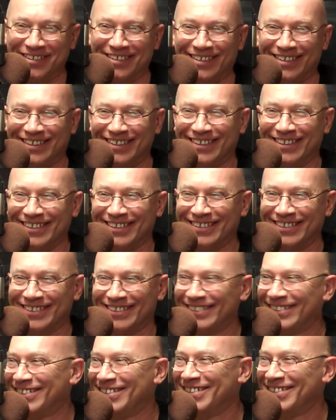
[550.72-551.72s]
all of the
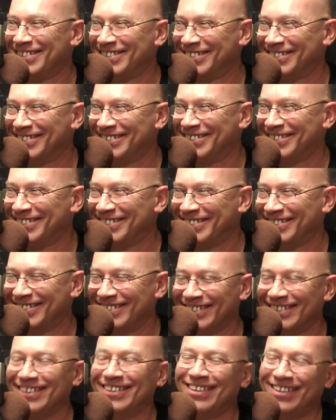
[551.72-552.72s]
gratitude that I
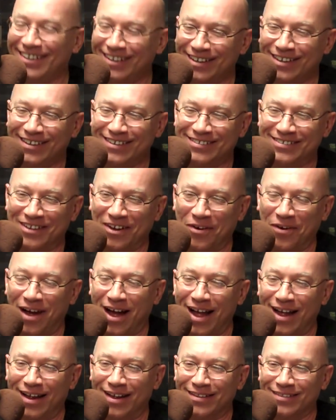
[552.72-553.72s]
hold for the bounty
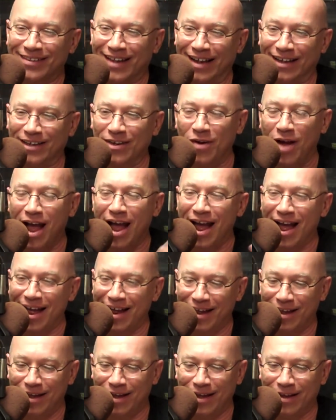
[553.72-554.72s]
and the beauty of
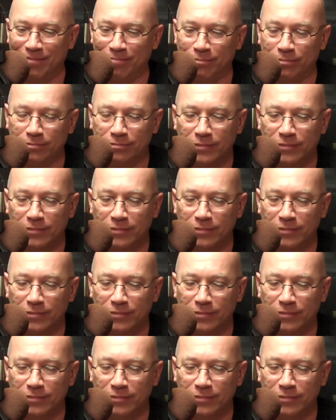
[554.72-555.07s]
my life.